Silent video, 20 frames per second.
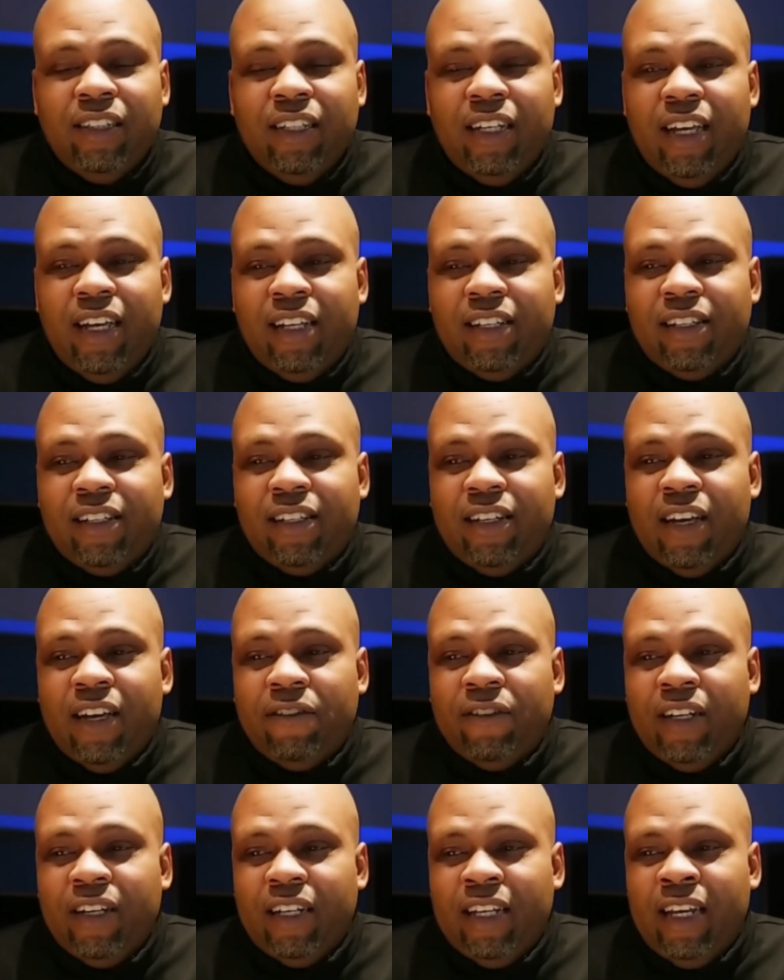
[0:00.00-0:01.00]
It's
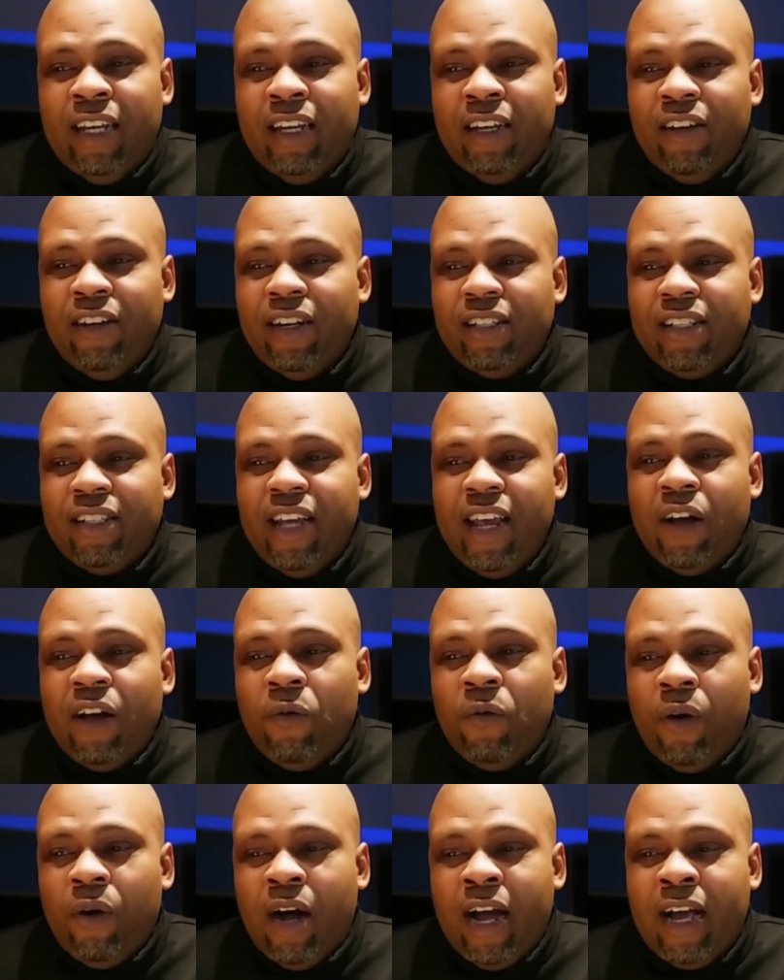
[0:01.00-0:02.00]
definitely going to take a
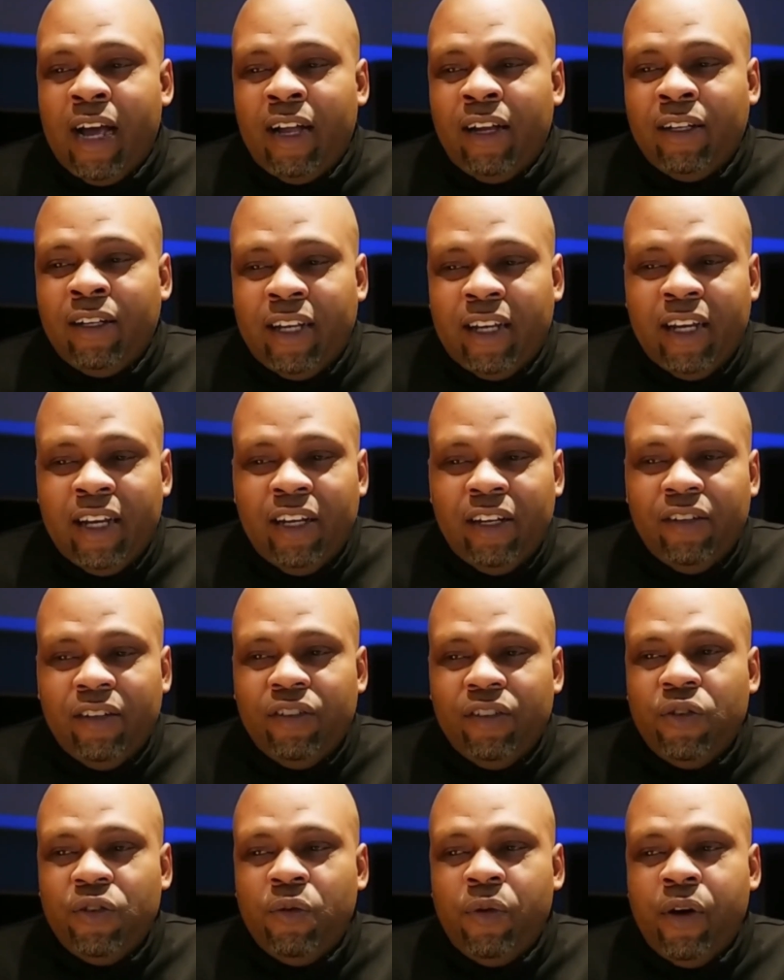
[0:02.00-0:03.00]
while to get
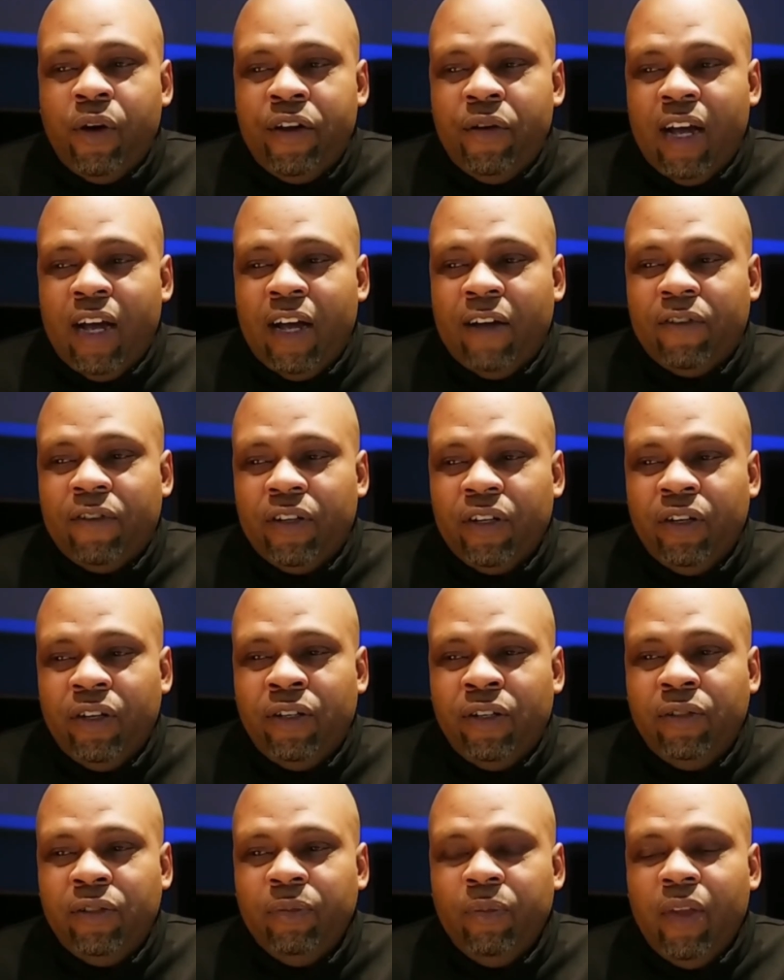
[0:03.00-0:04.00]
to where you have to
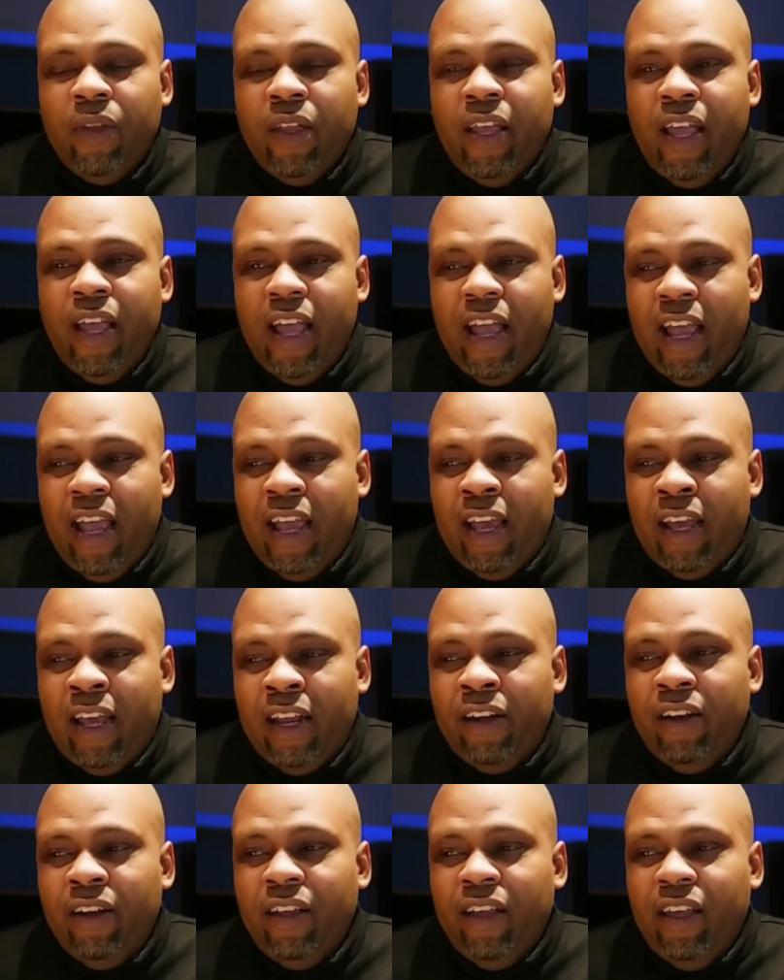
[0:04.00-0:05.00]
go,
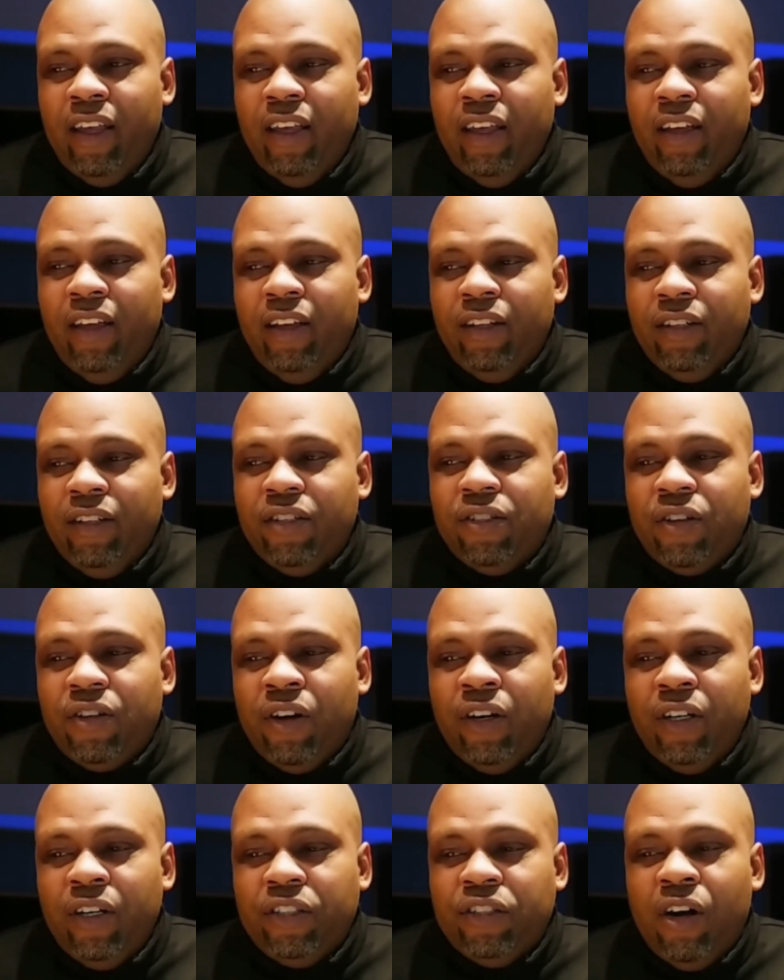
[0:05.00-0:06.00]
and
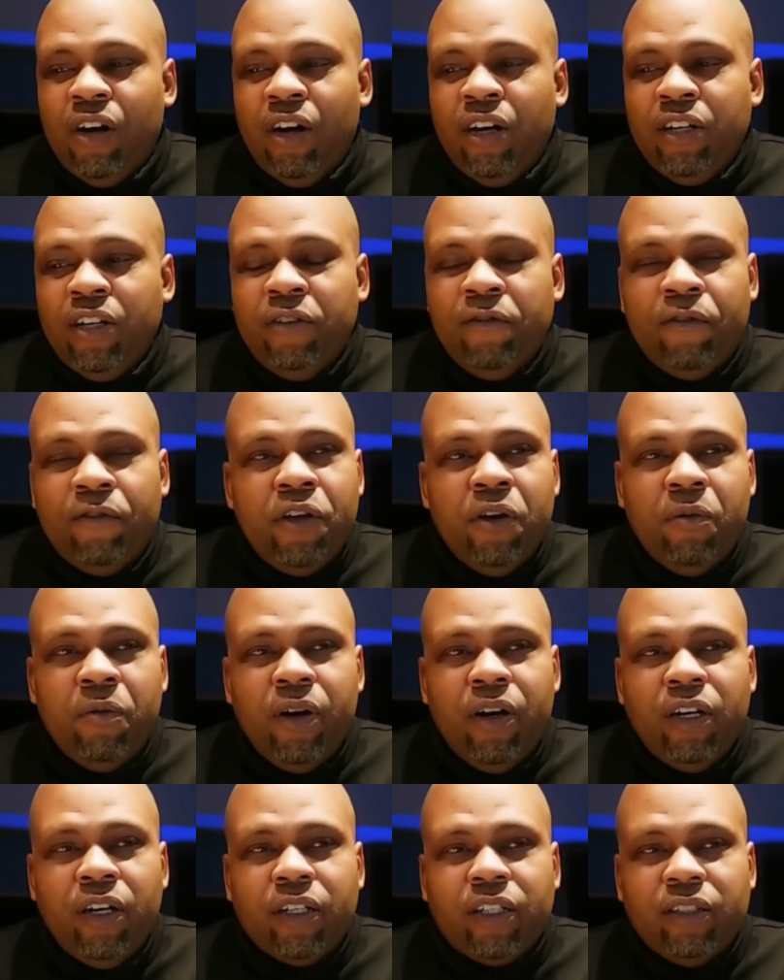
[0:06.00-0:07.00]
start charging for your
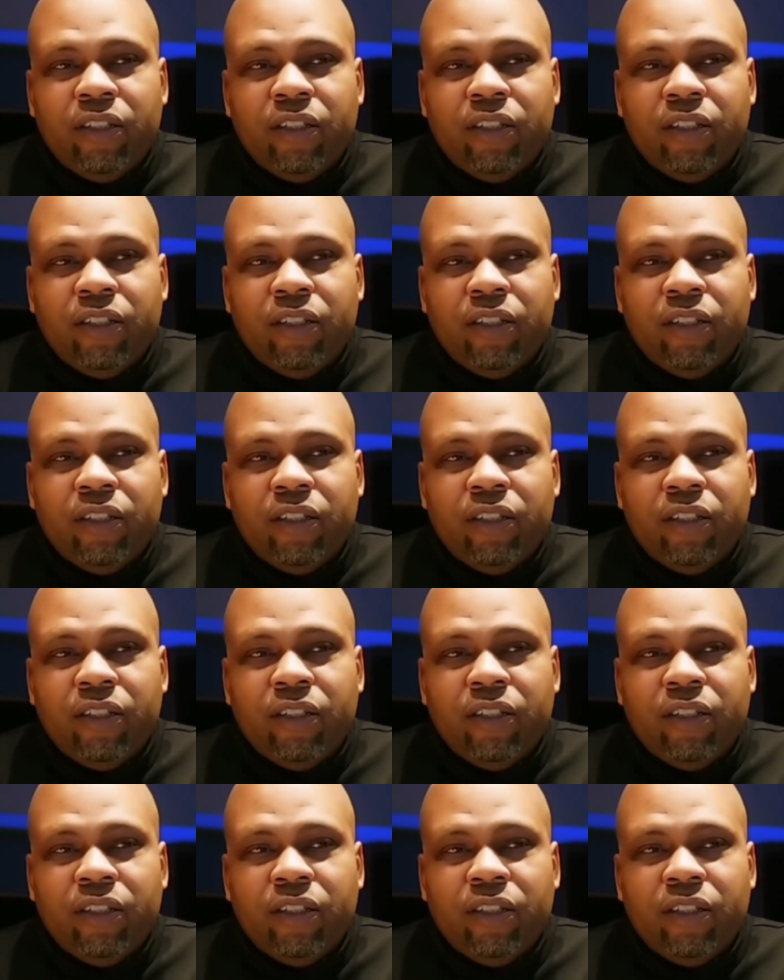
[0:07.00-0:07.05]
work.